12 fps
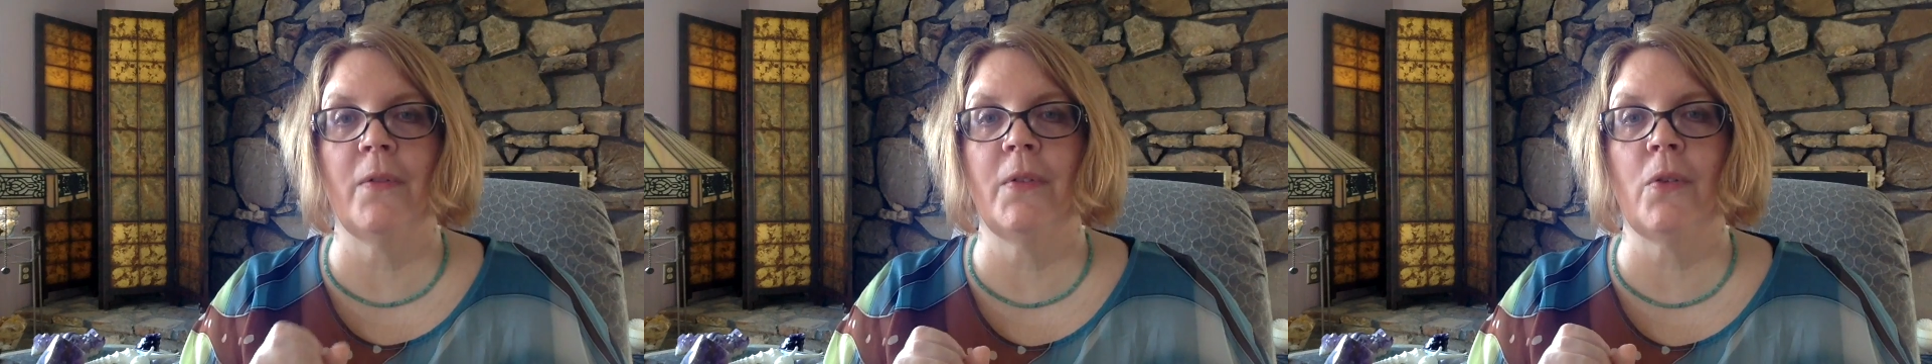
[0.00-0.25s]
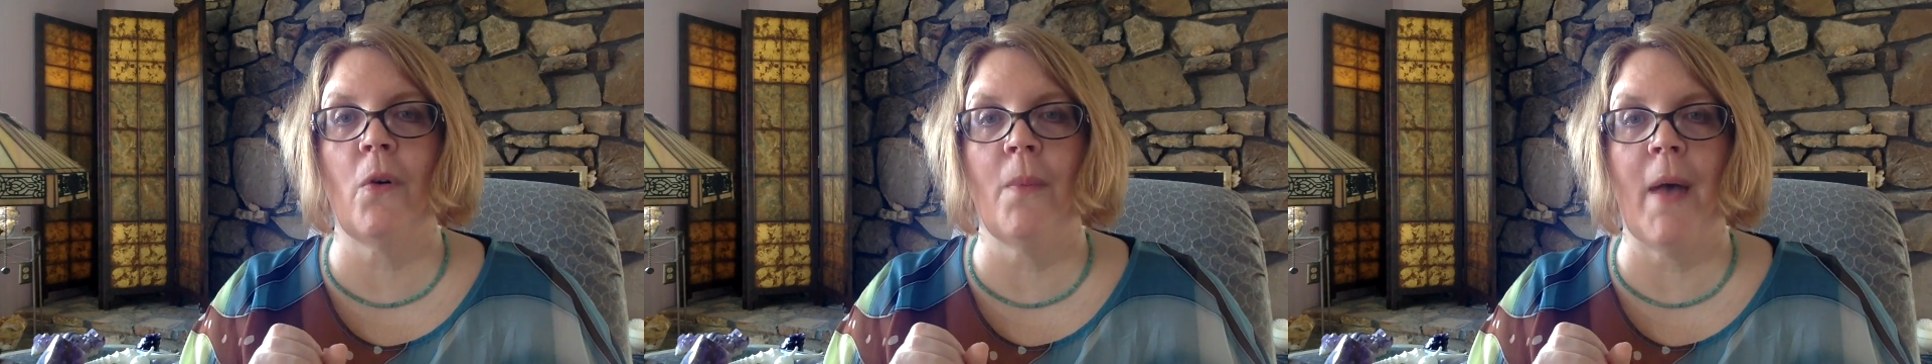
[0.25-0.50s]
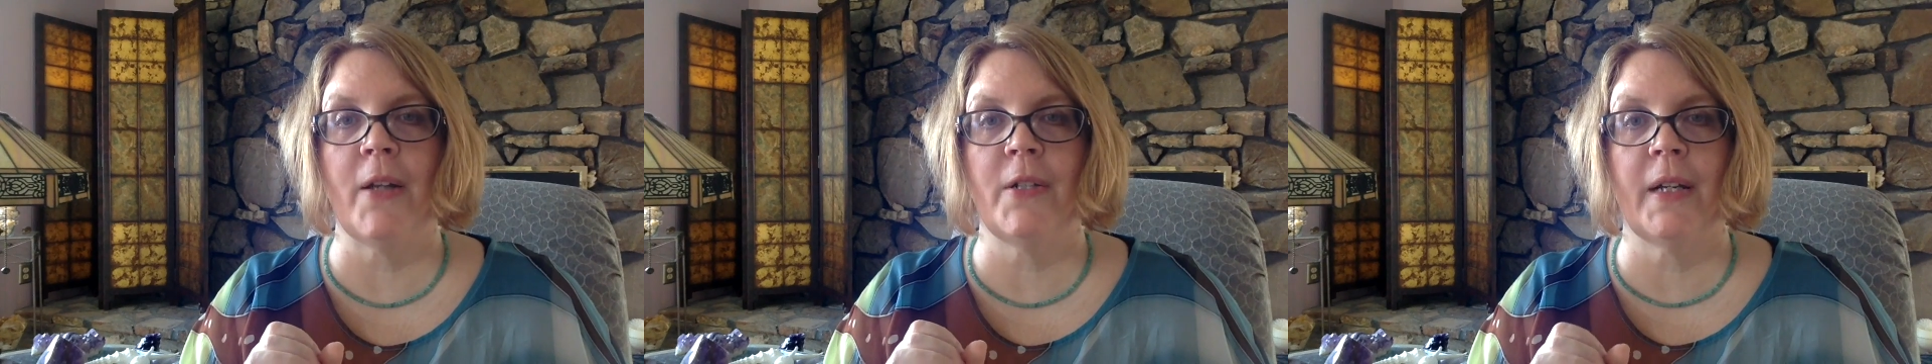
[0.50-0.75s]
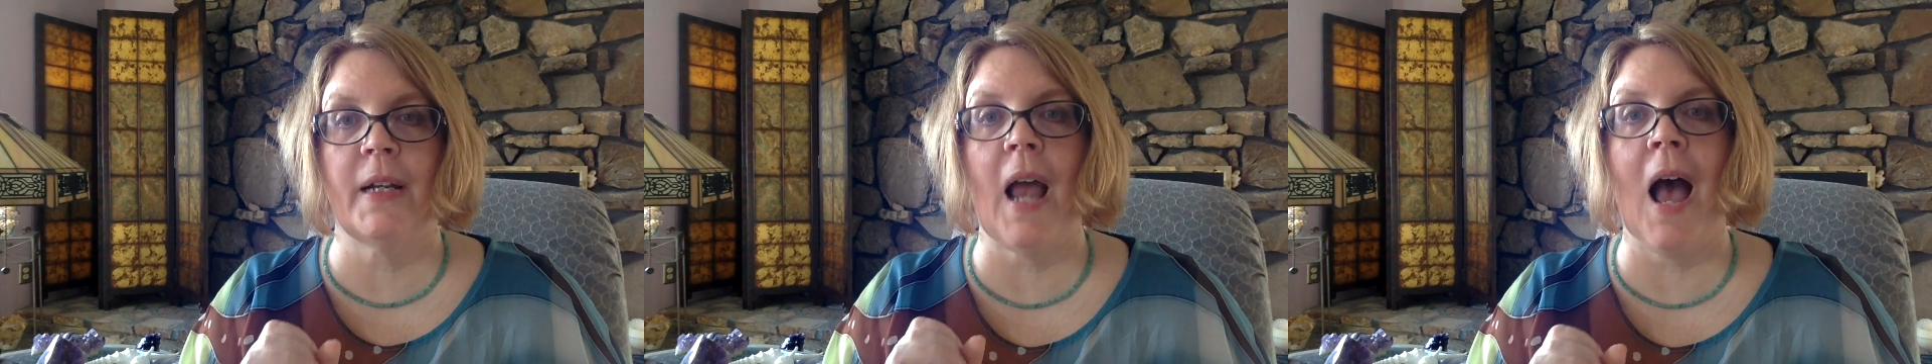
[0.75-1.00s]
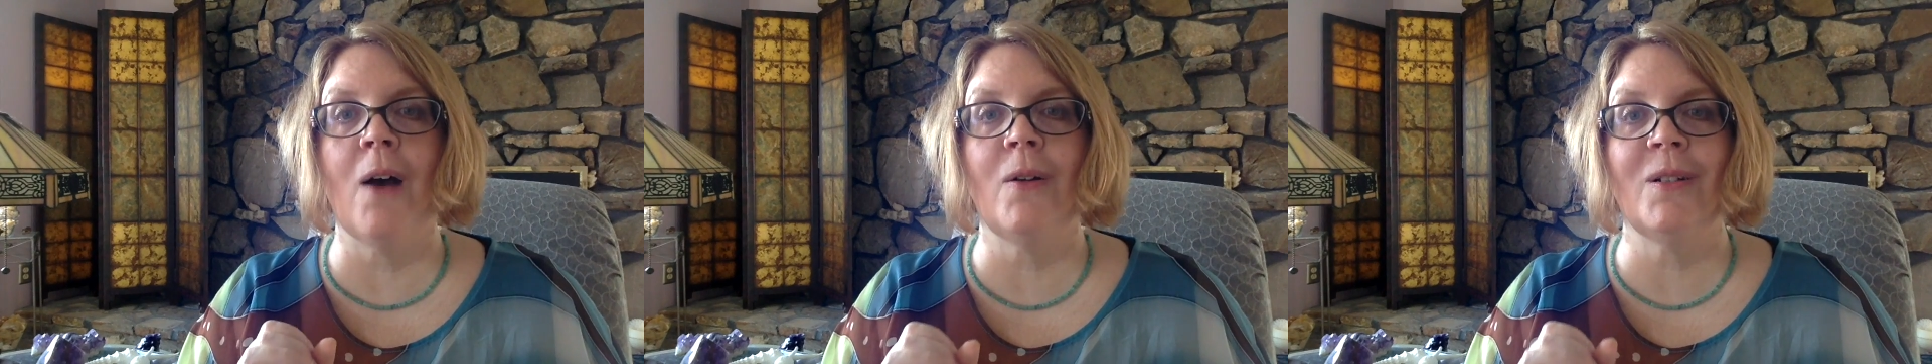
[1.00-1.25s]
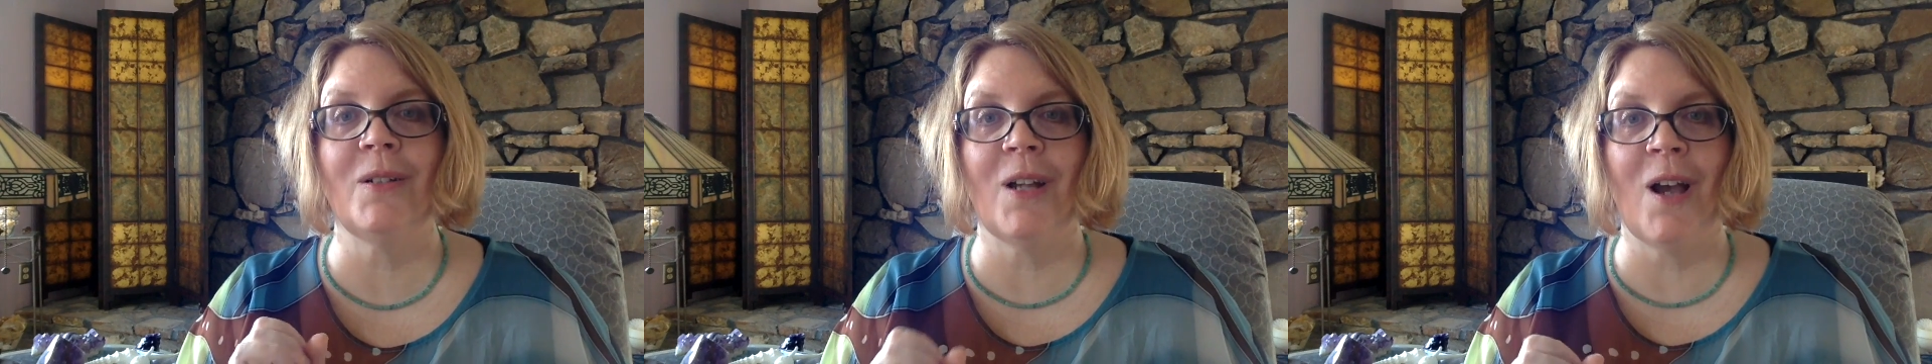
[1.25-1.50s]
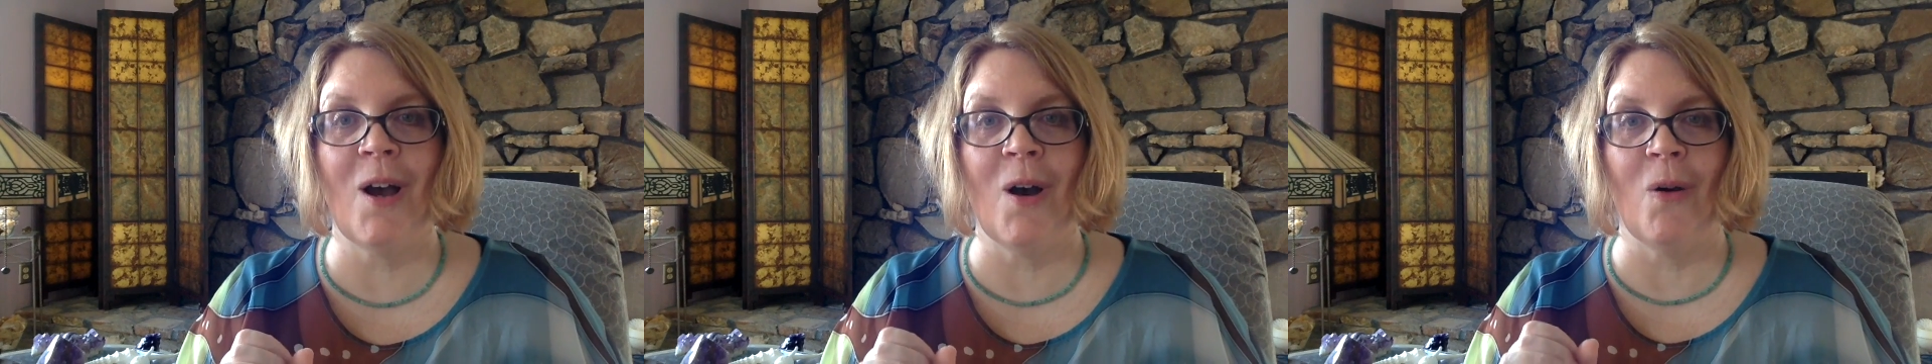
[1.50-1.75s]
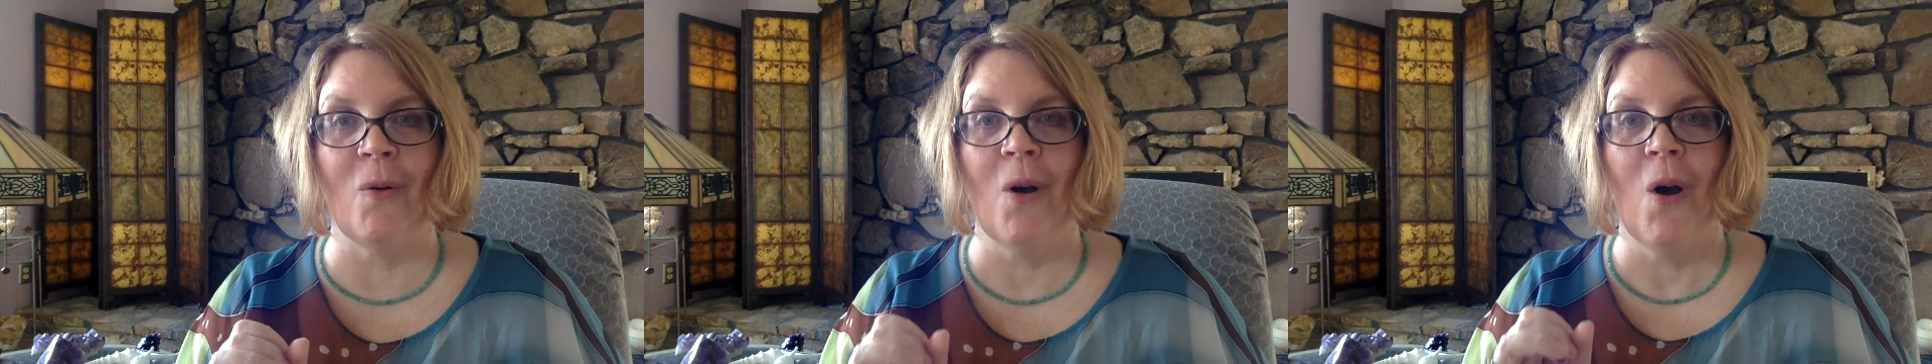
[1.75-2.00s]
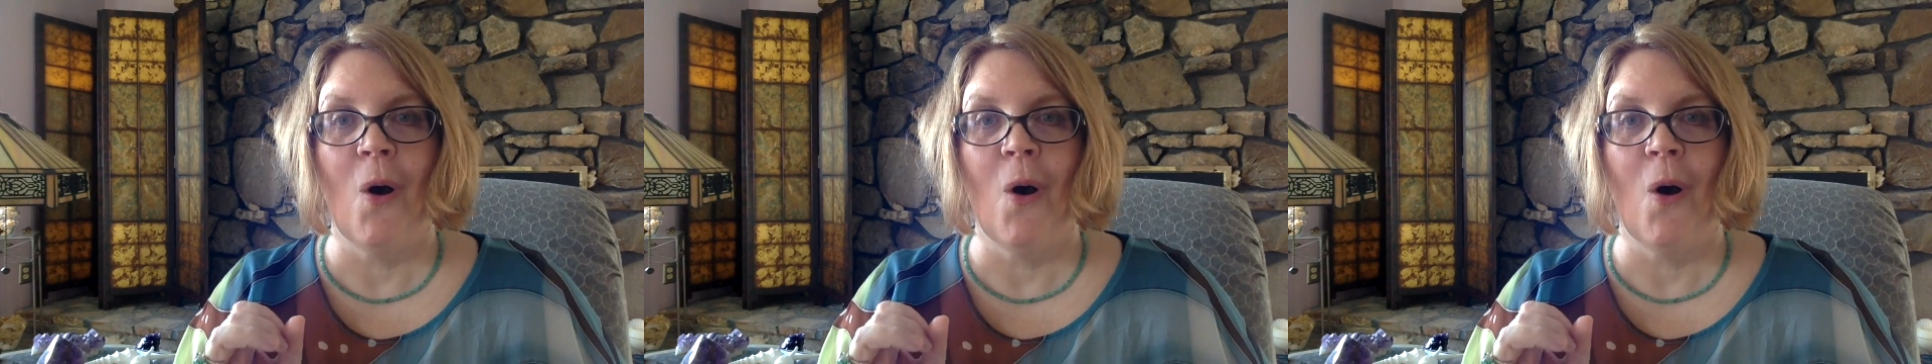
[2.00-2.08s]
of soul magic and how to know